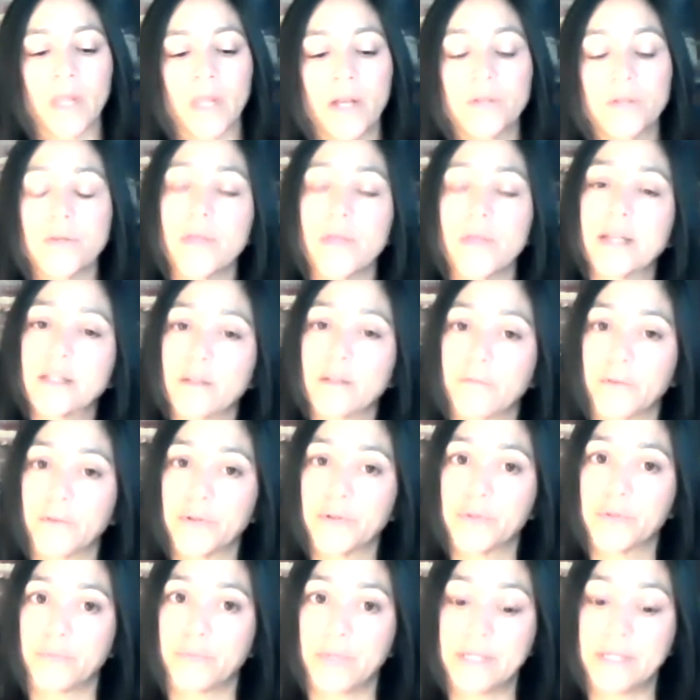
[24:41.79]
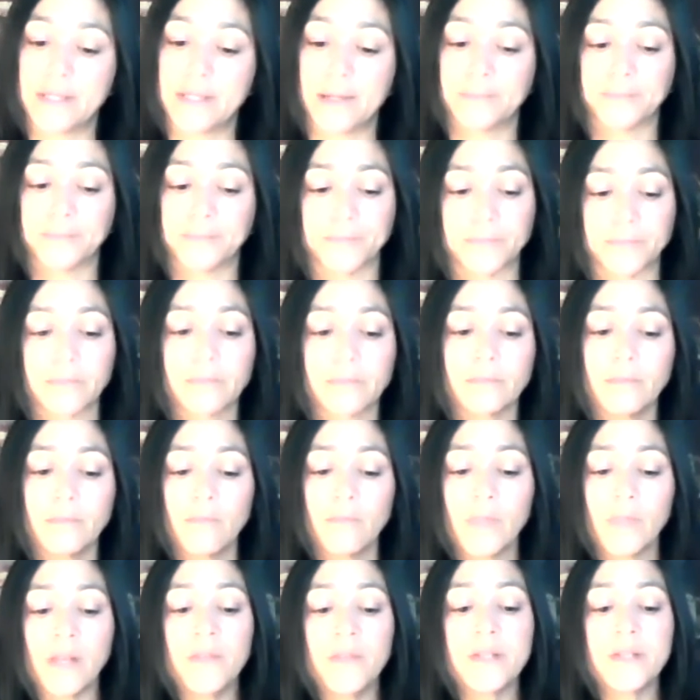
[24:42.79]
So that's the first reason.
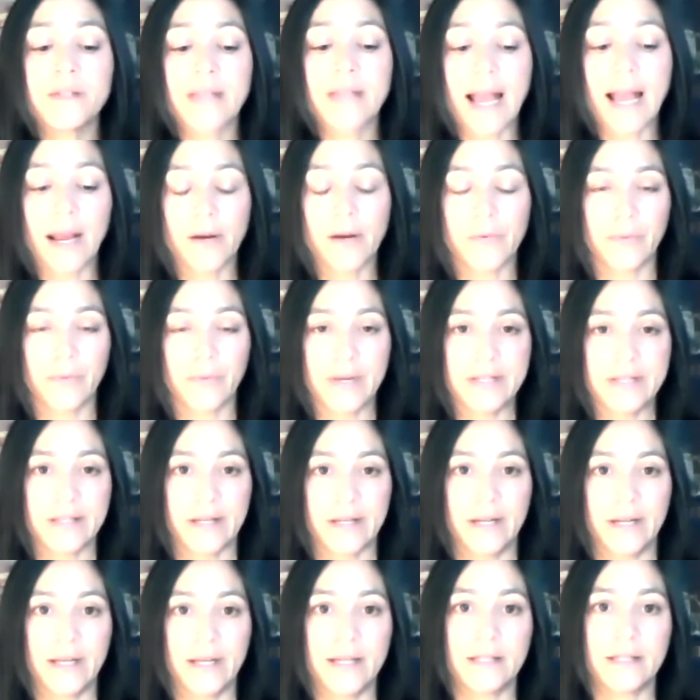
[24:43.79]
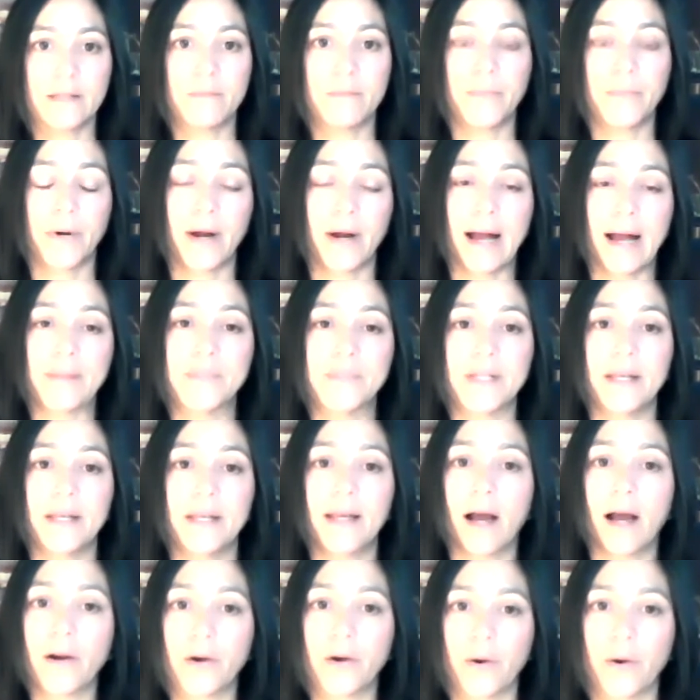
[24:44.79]
The second reason is perhaps a
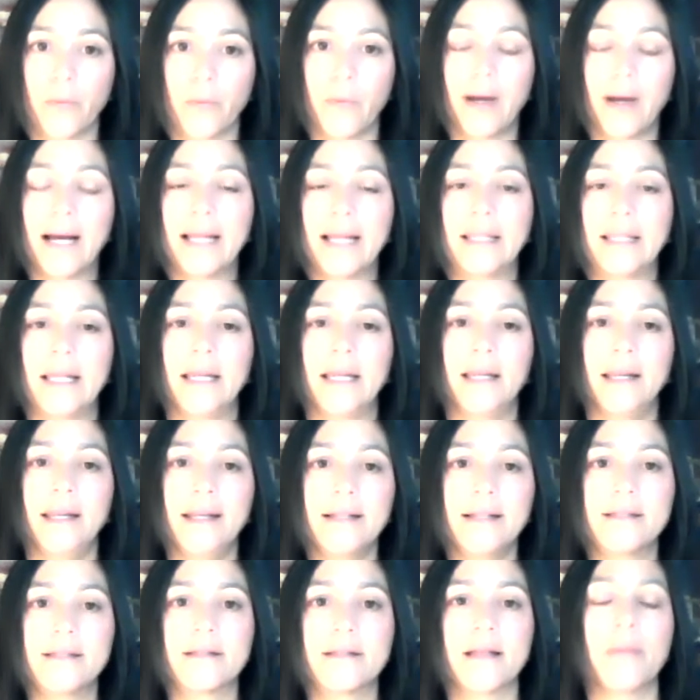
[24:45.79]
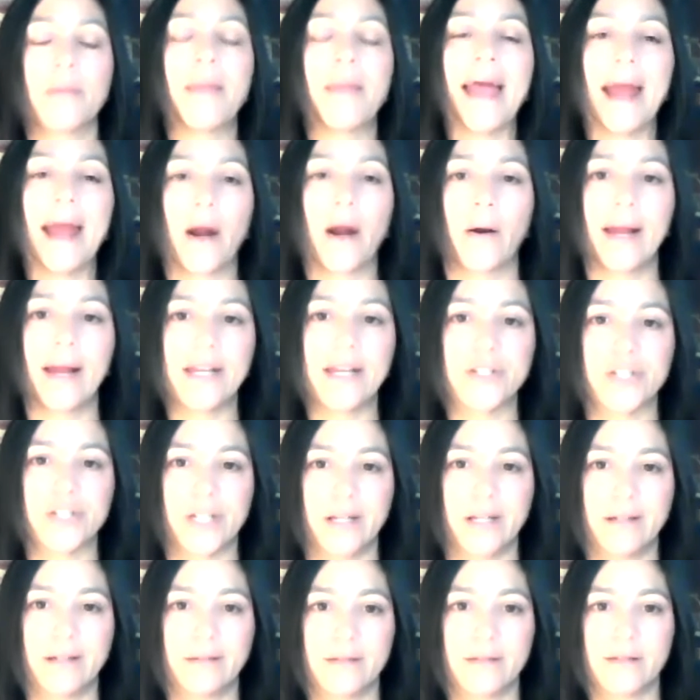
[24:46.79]
younger wine that needs some
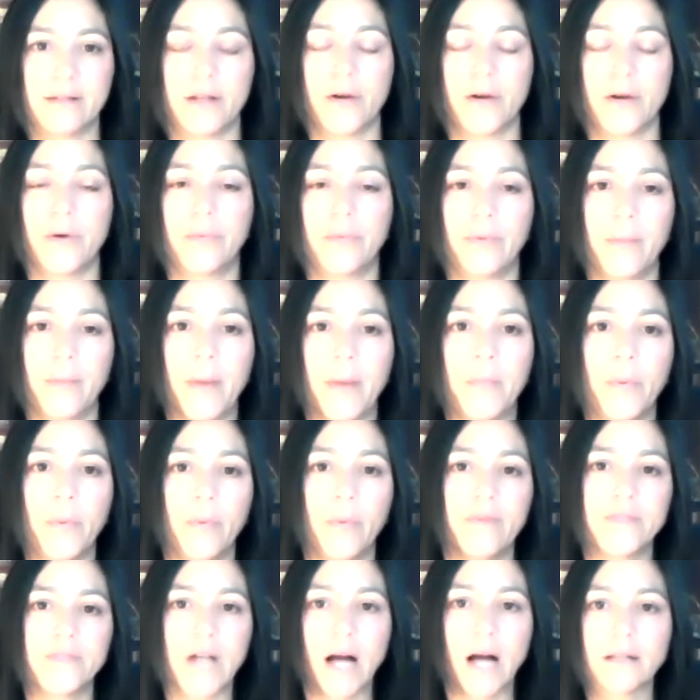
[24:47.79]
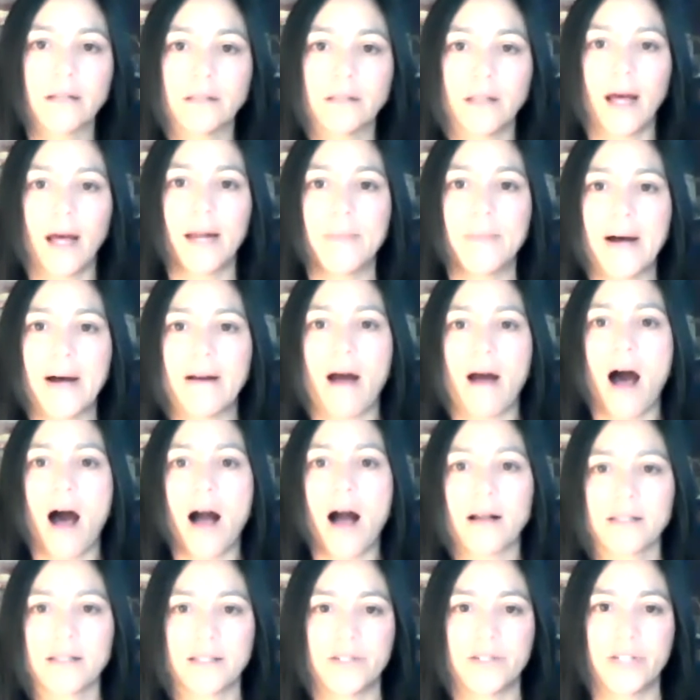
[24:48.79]
aeration. So remember, we've talked a lot about
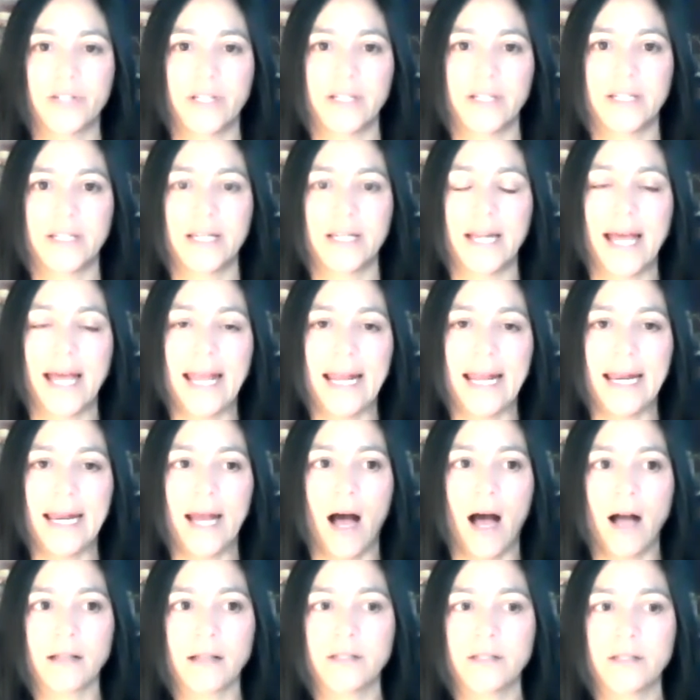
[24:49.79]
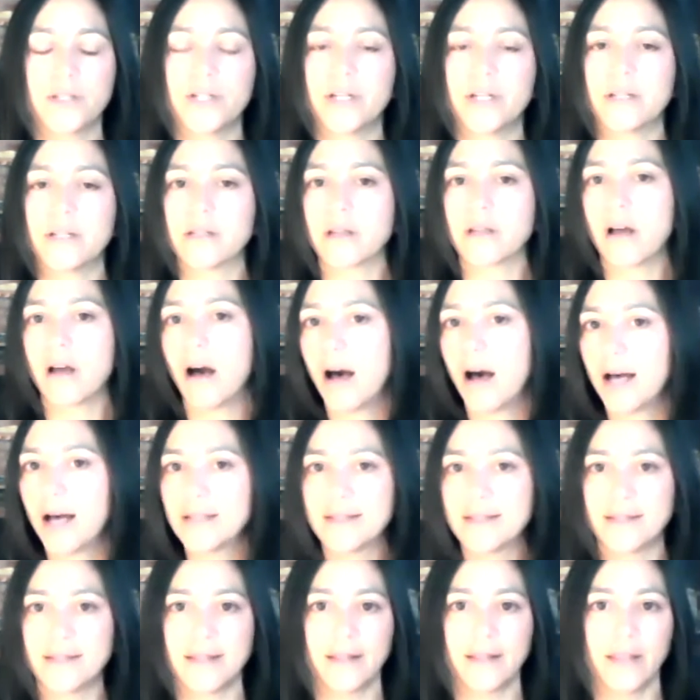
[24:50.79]
oxygen tonight. Oxygen is
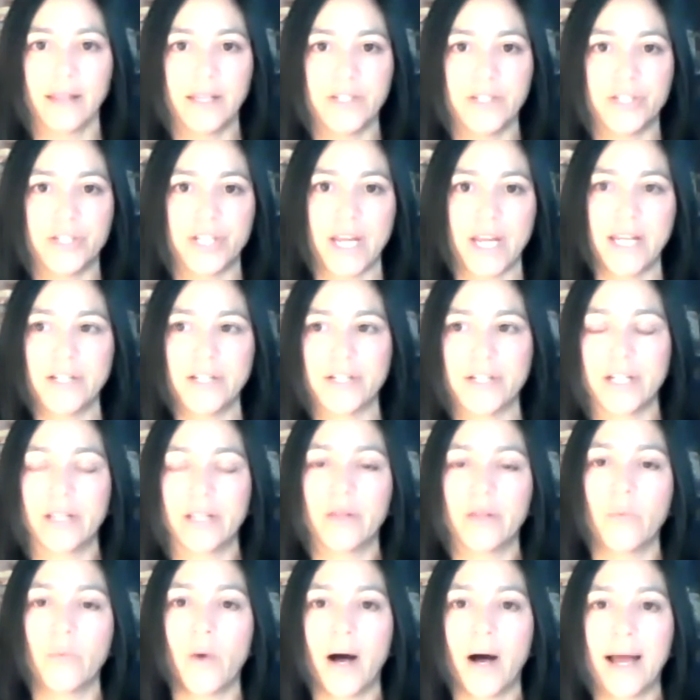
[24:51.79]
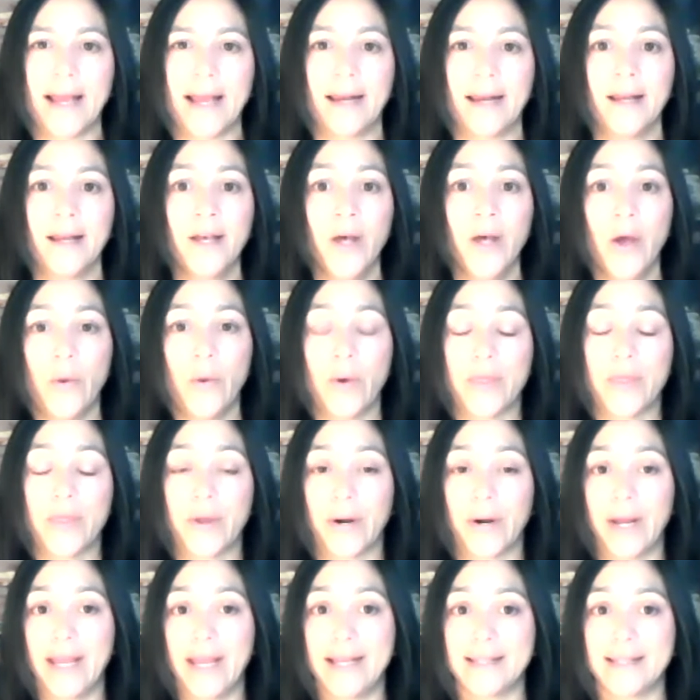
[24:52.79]
constantly changing the wine,
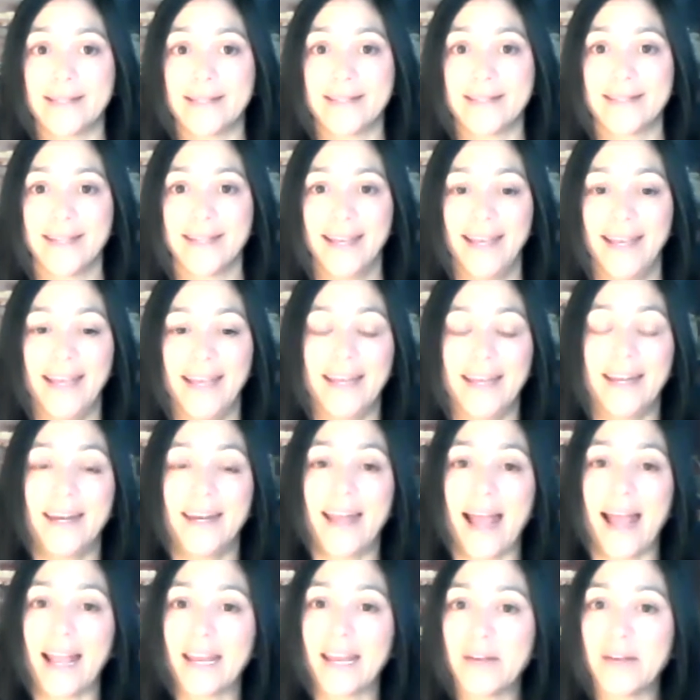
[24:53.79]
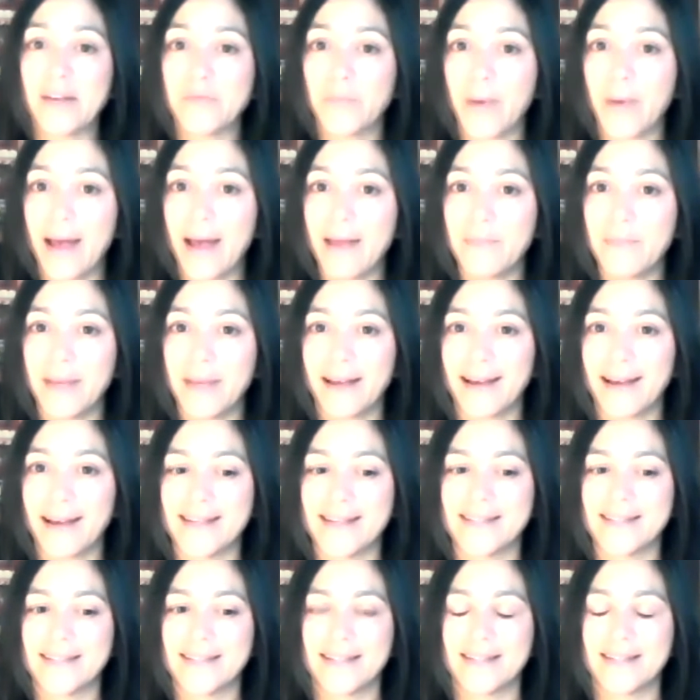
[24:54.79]
whether it's in a negative way
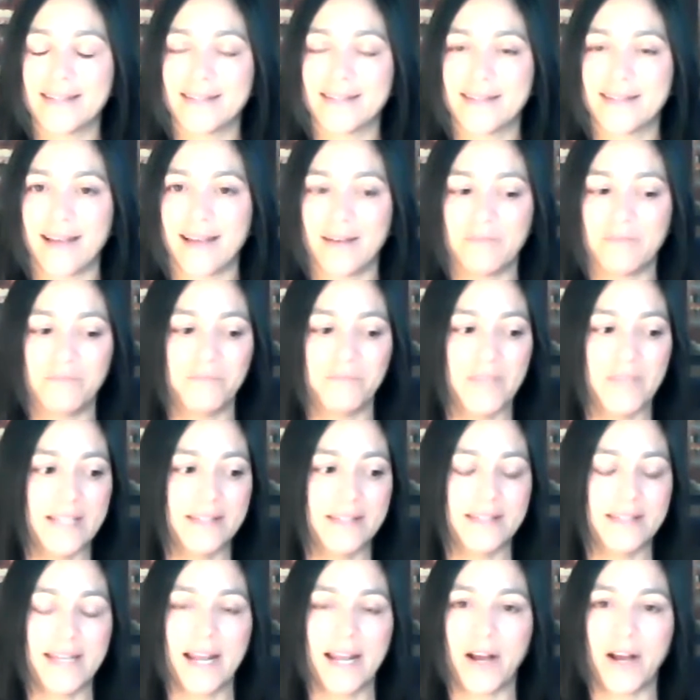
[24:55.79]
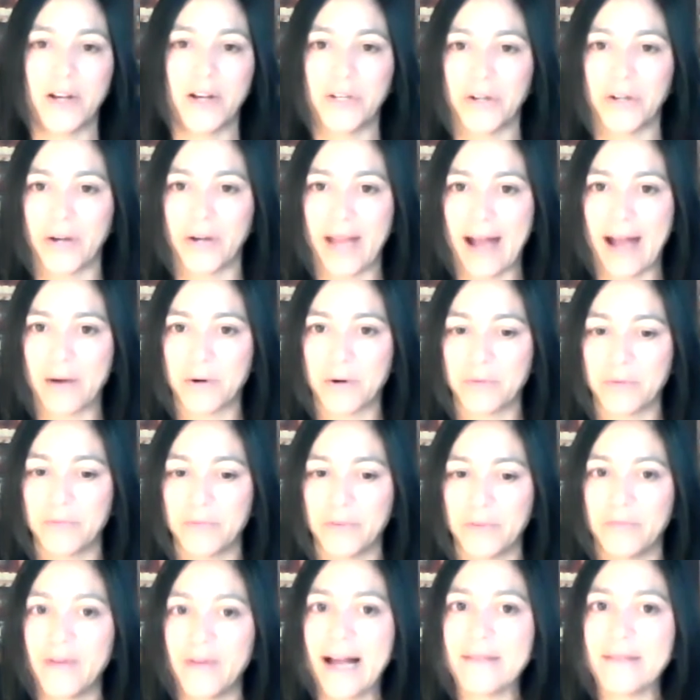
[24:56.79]
because it's sitting on your counter
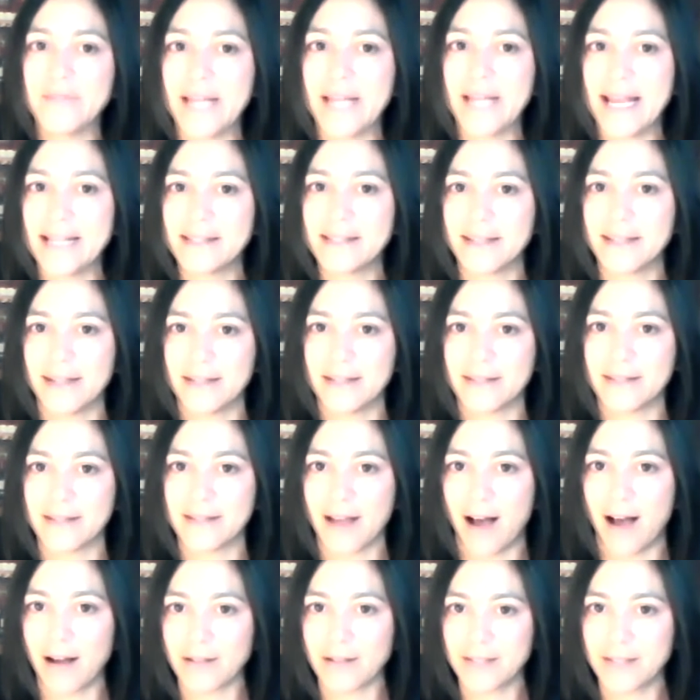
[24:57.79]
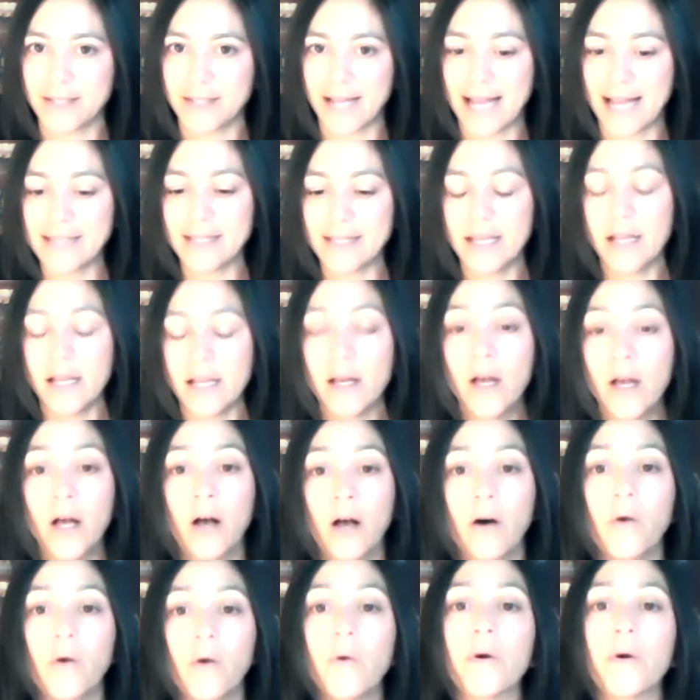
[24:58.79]
for 5 days and it's oxidizing,
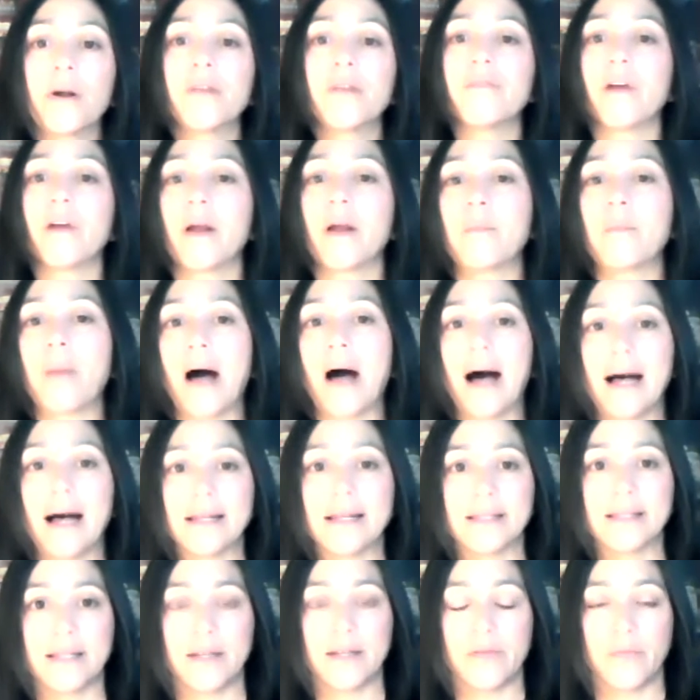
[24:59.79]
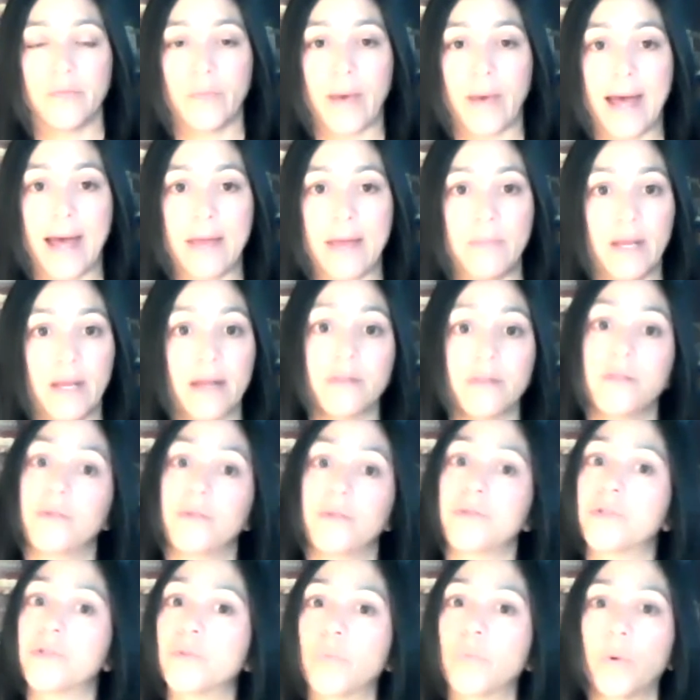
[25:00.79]
or in a very positive way because you're
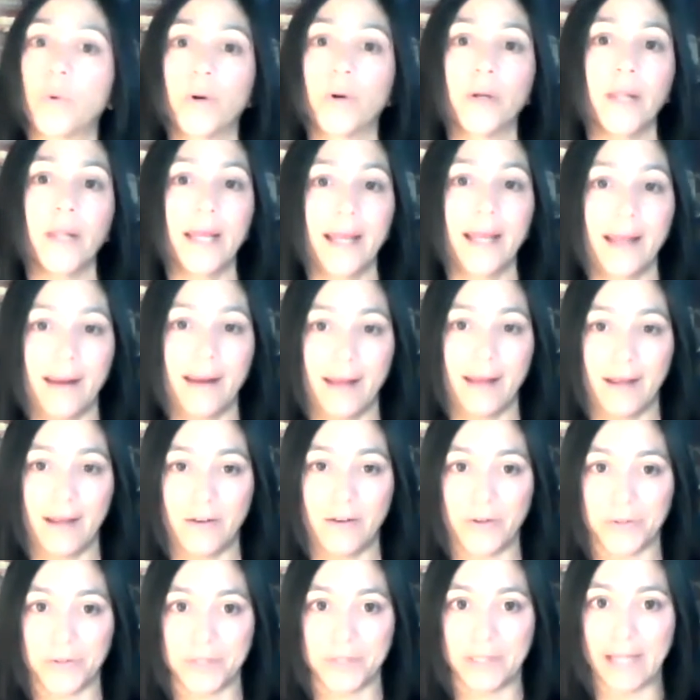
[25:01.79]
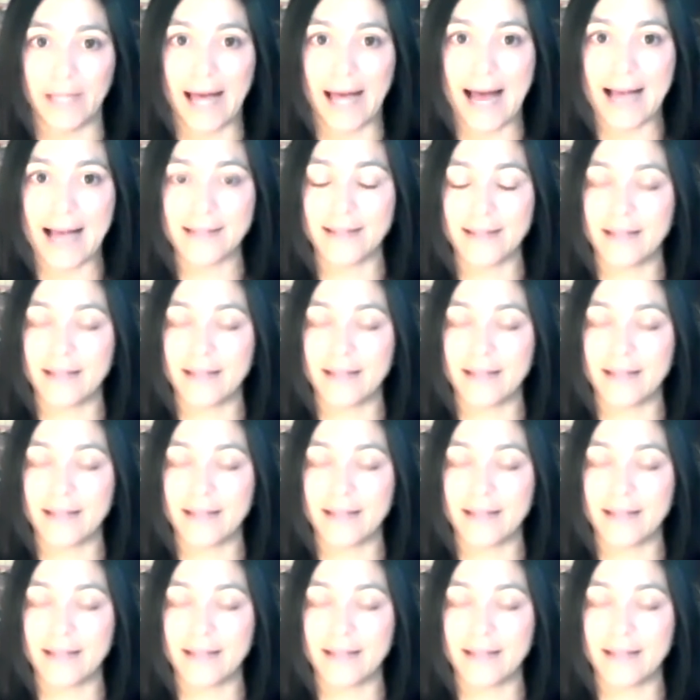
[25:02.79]
swirling it in your glass.